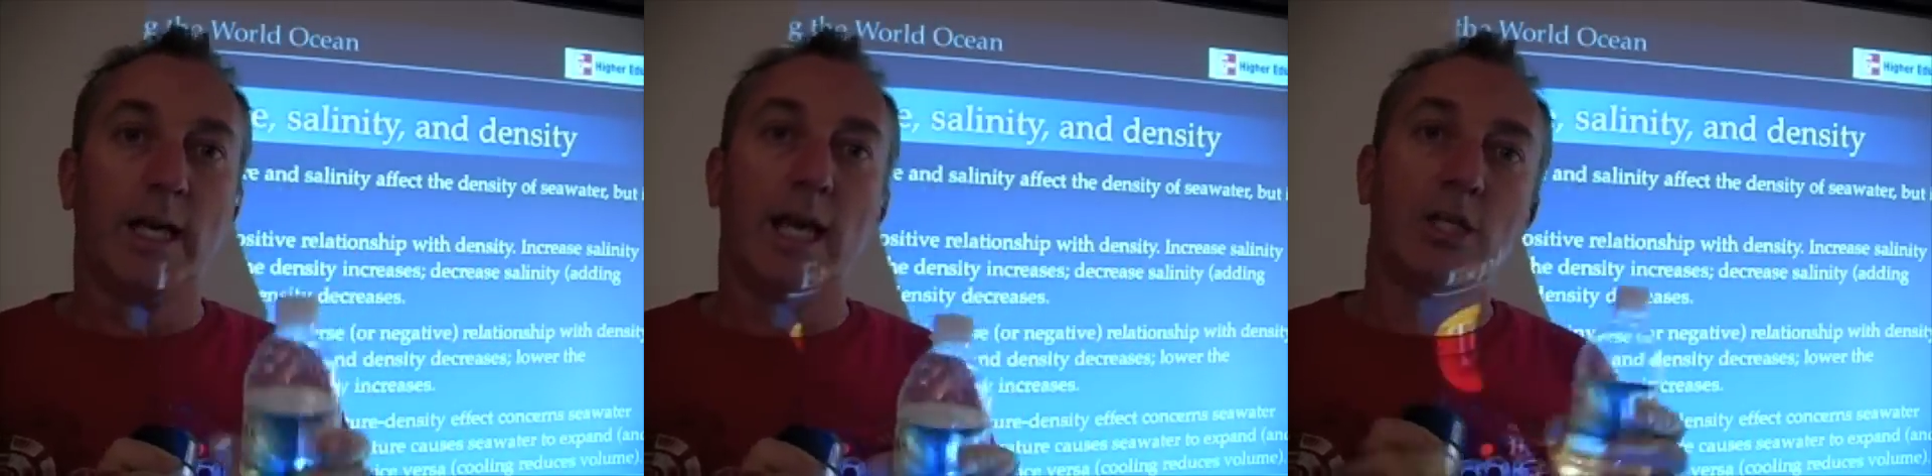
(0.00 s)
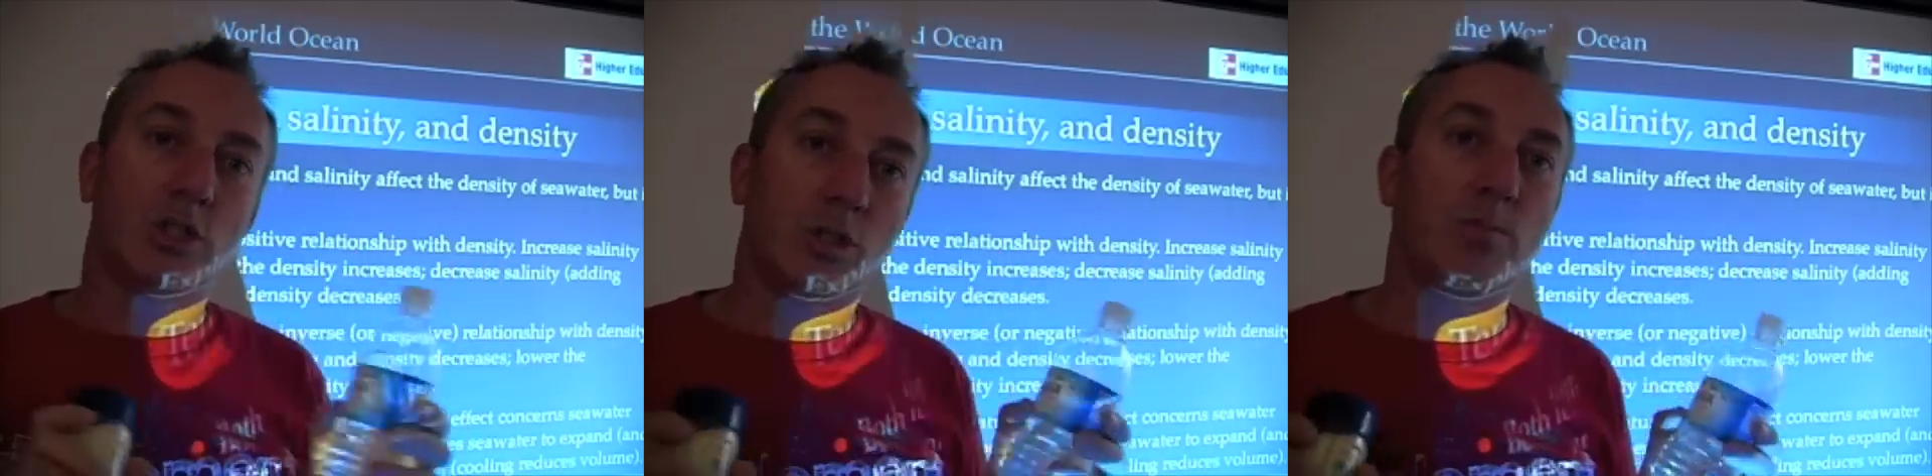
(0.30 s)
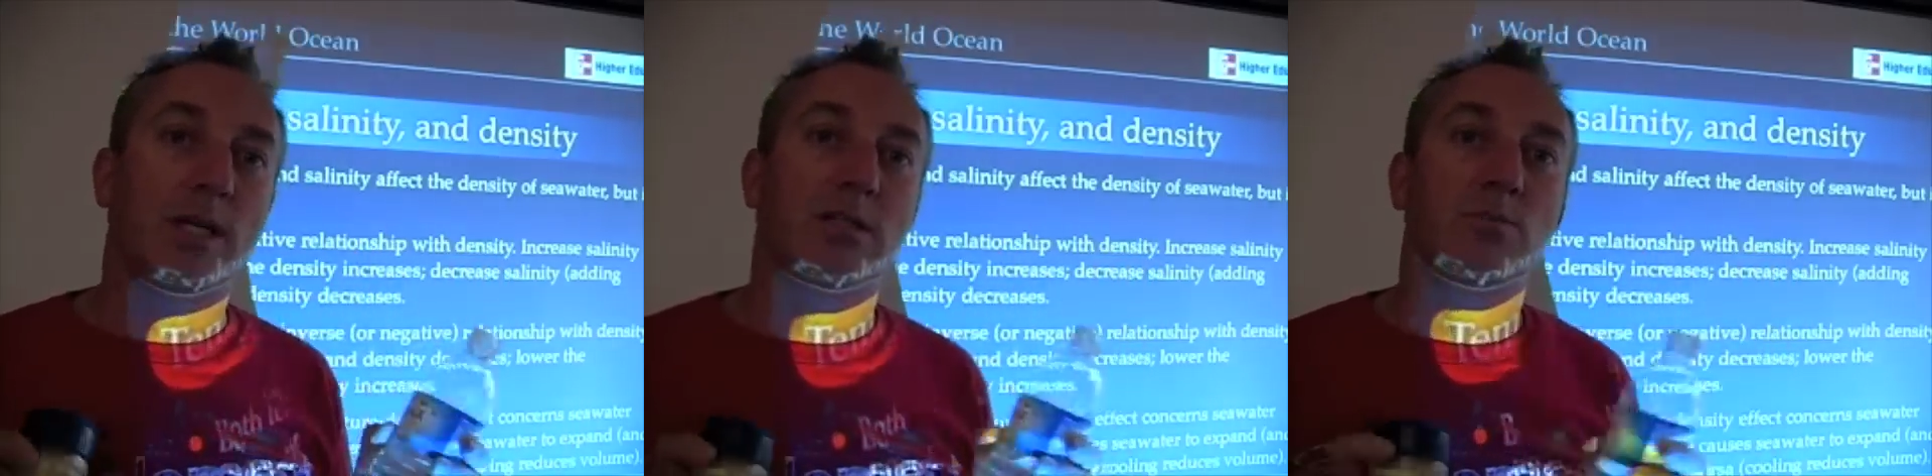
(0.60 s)
and it should
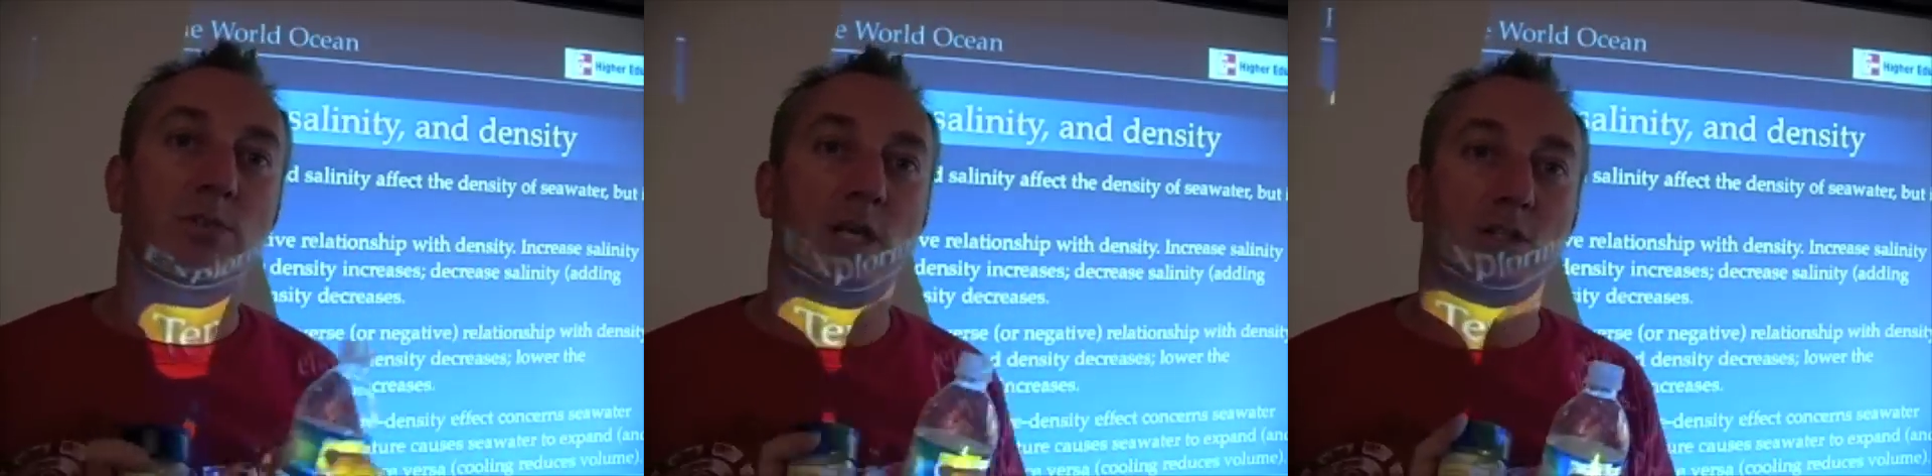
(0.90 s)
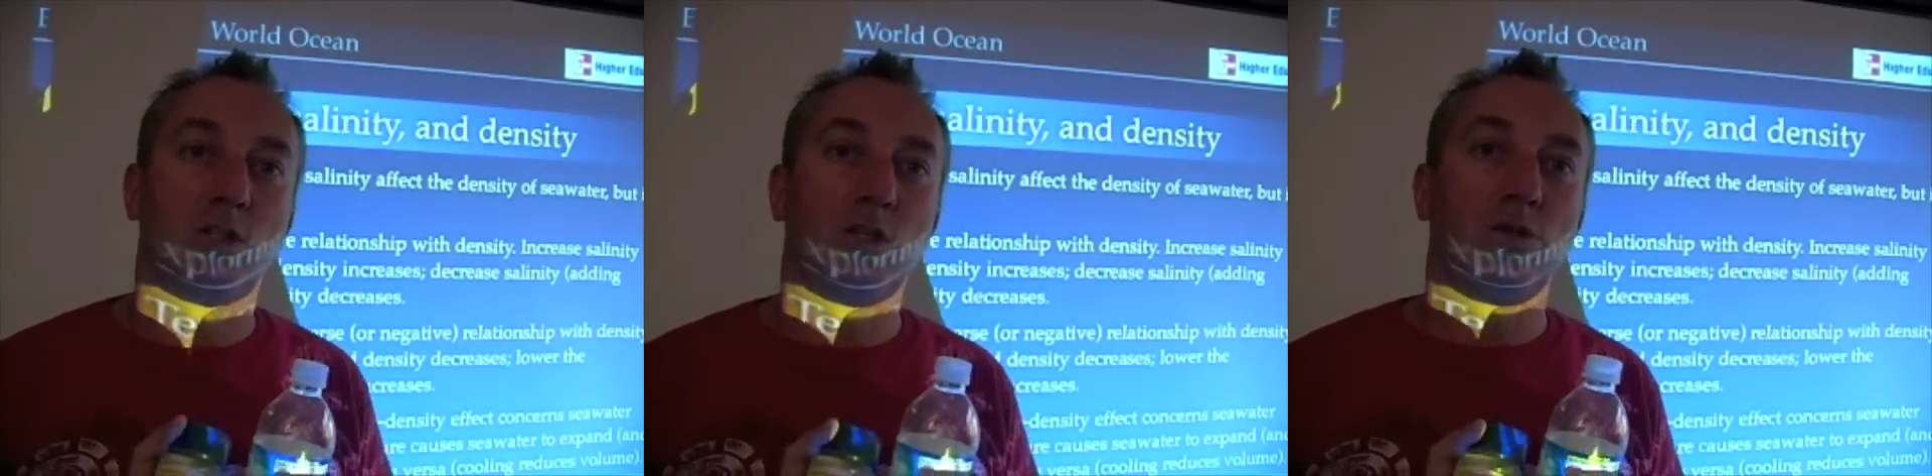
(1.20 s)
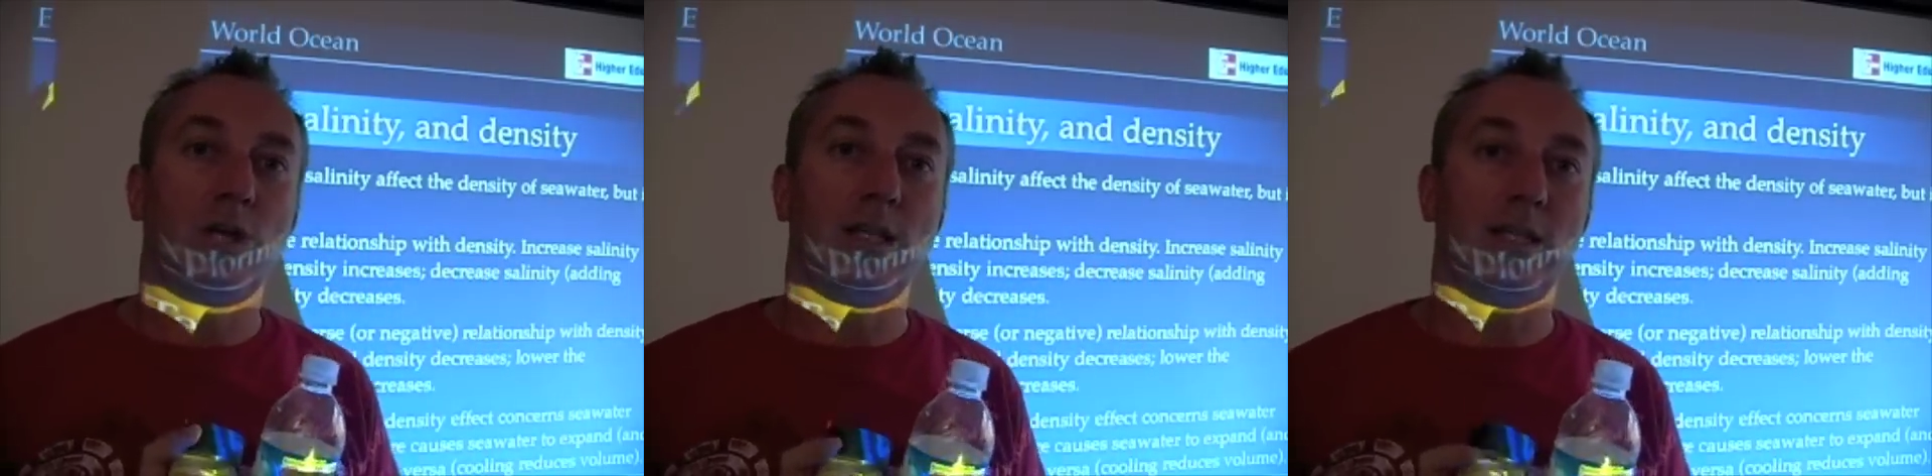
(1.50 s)
make some sense to
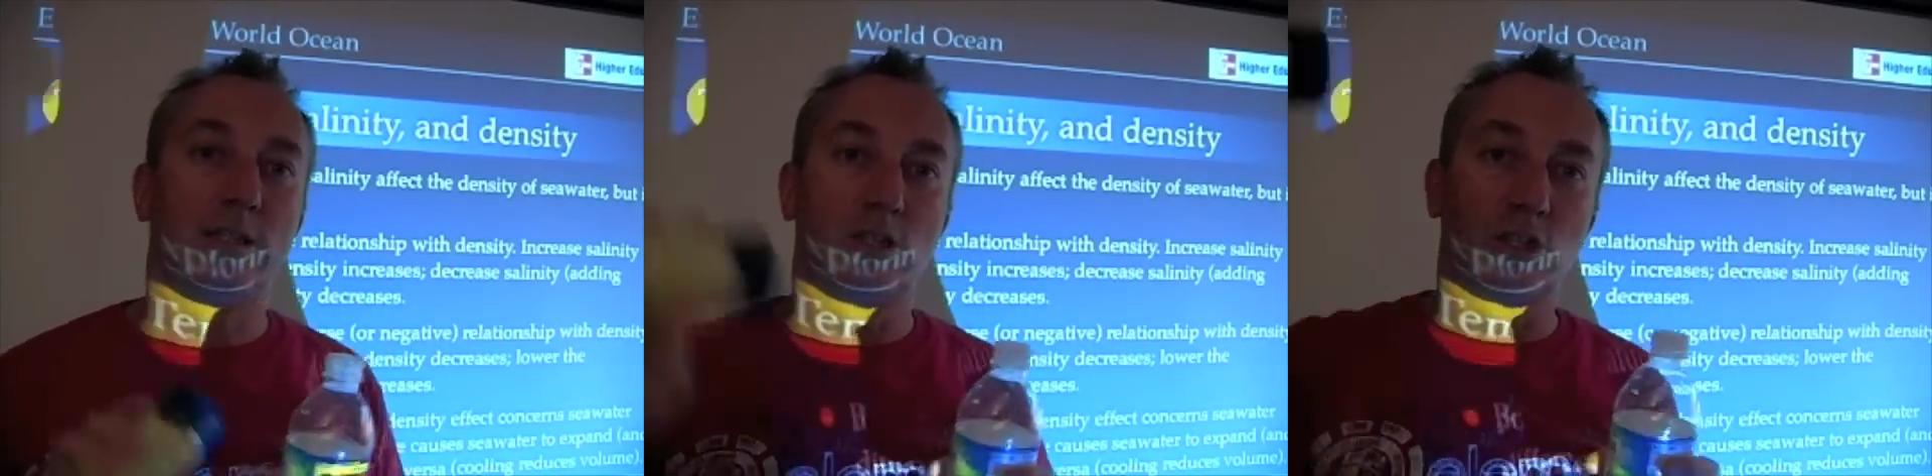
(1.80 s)
you then that the